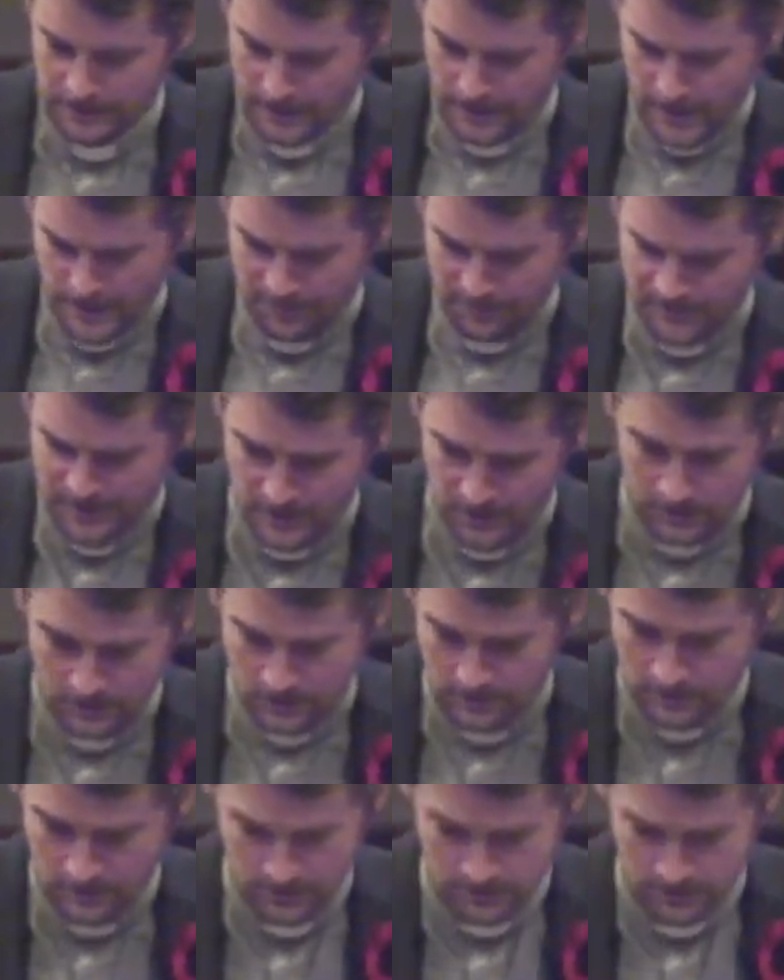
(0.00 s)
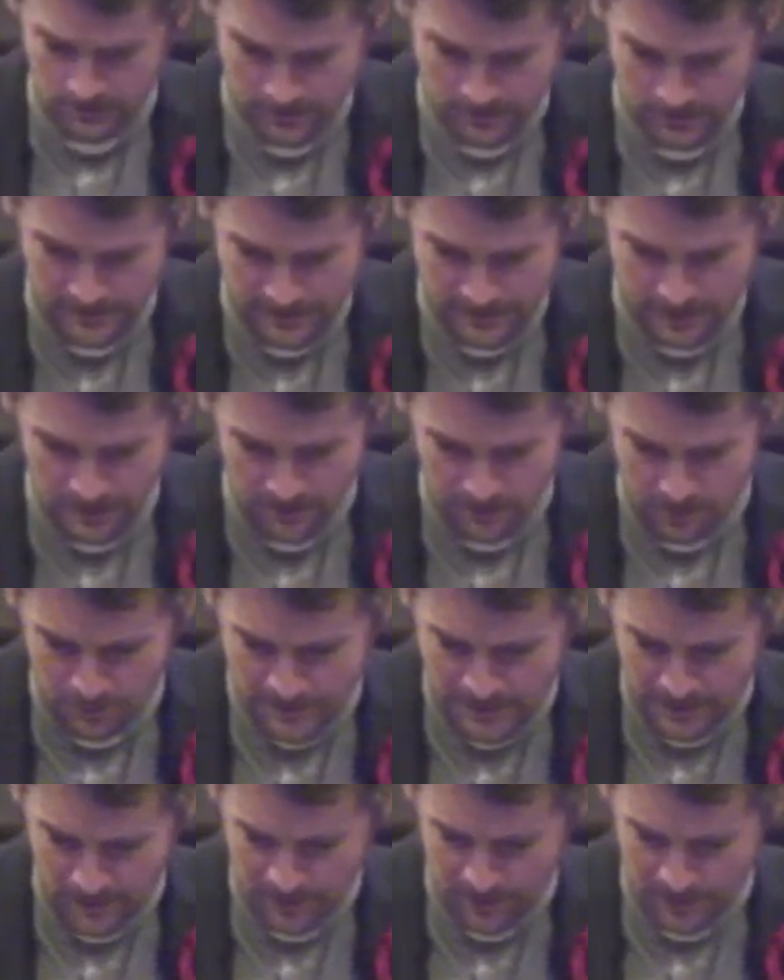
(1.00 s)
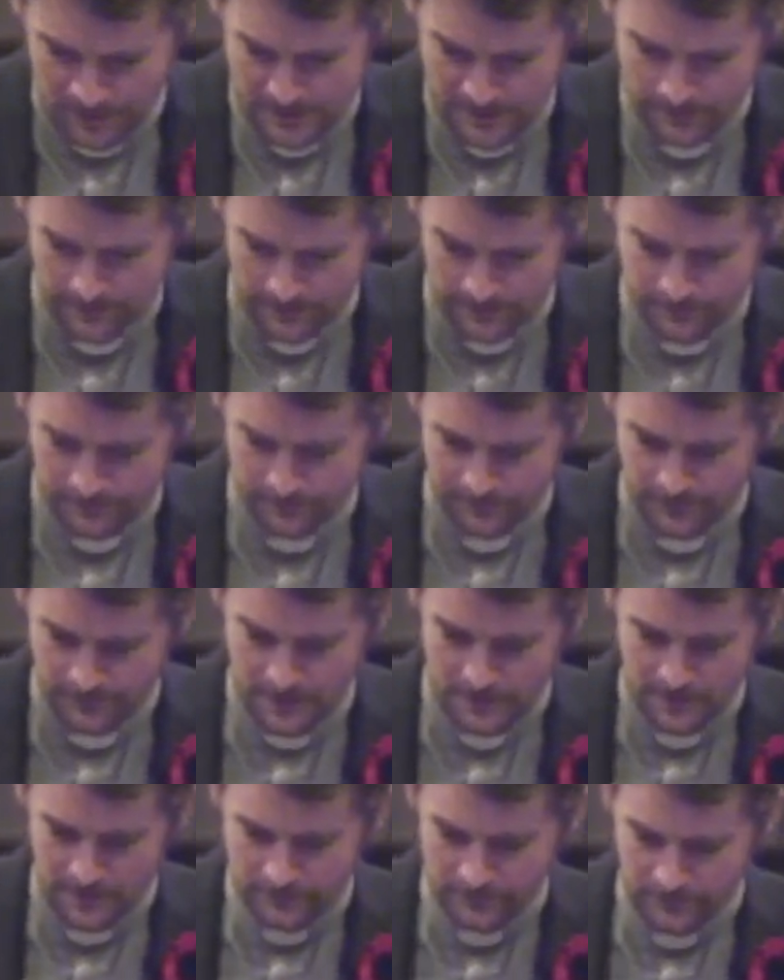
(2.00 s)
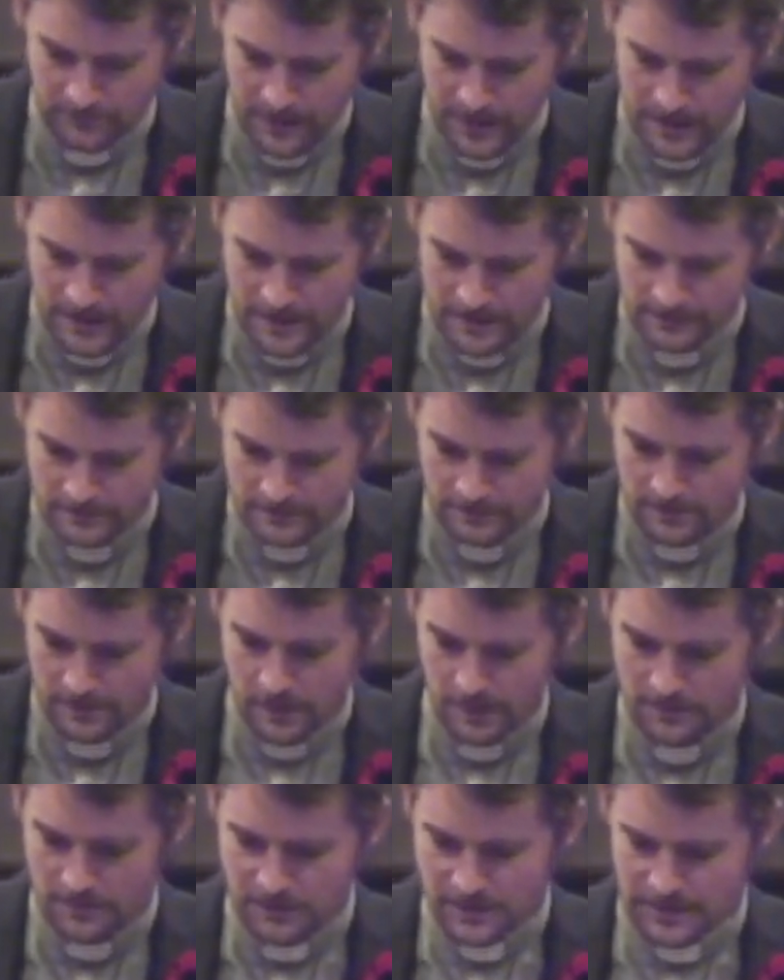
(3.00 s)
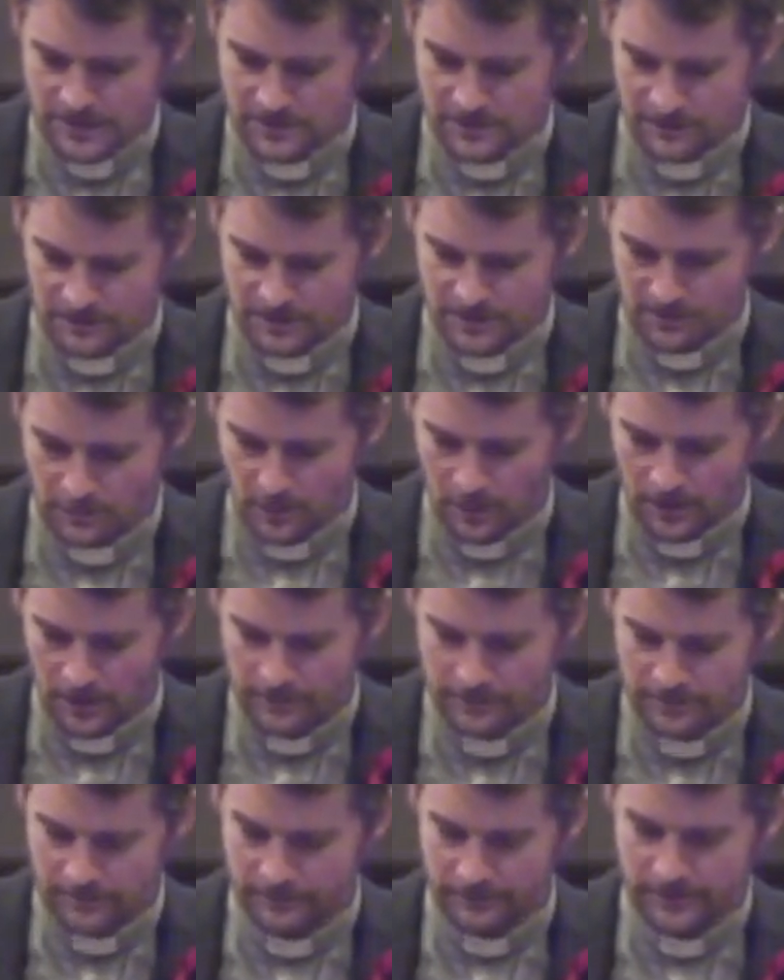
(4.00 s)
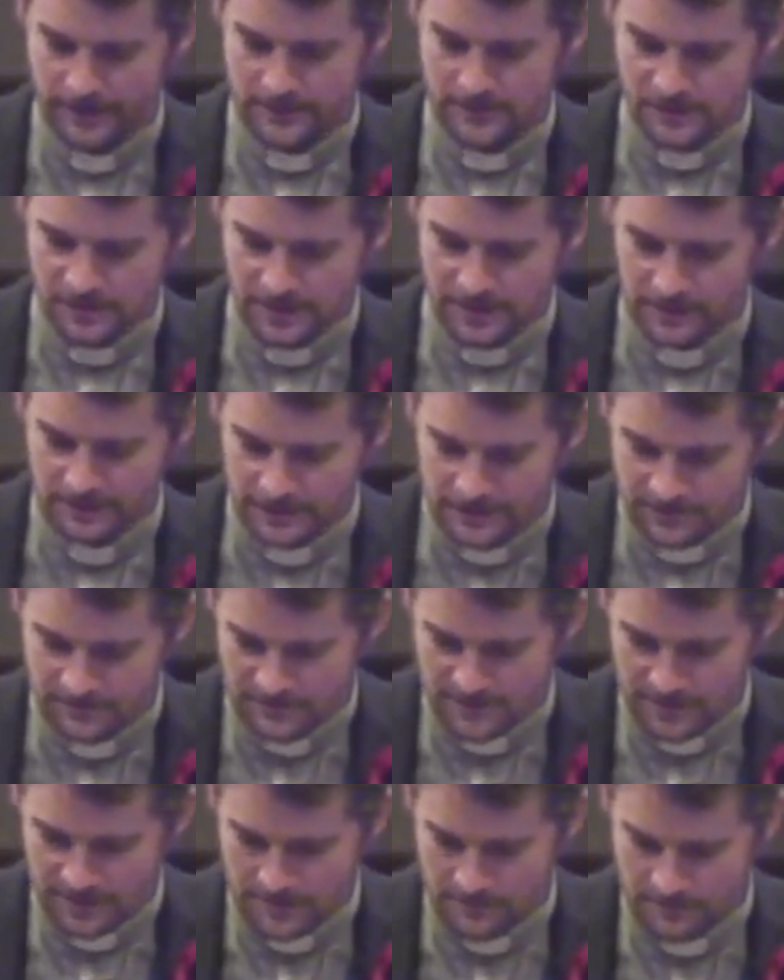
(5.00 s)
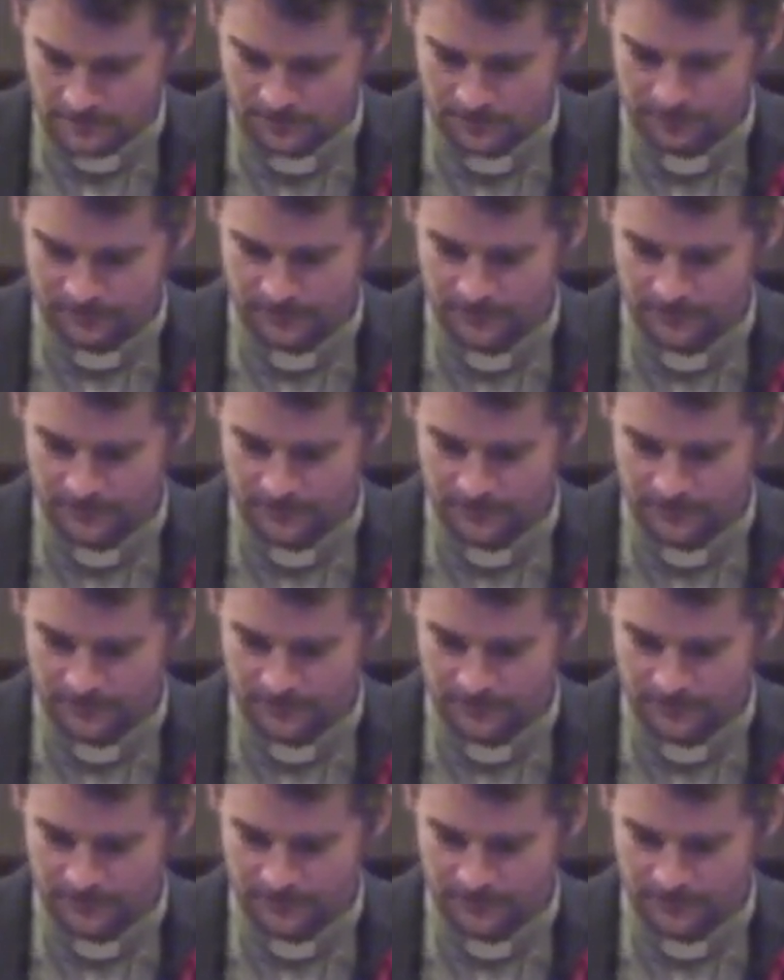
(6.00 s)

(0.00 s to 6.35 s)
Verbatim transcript: Um, so, uh, an example to help us if a, maybe if a man uh, cheats on his wife and she leaves him,